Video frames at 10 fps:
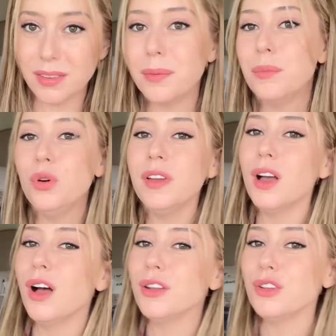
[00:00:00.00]
moving
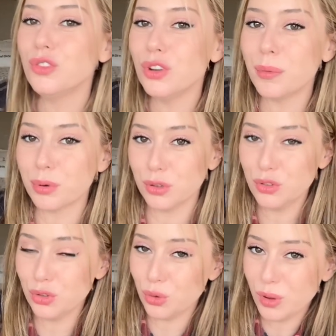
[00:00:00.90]
on to number
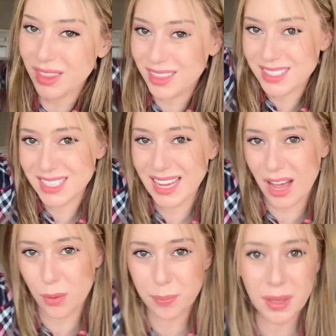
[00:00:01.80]
2, the scalp.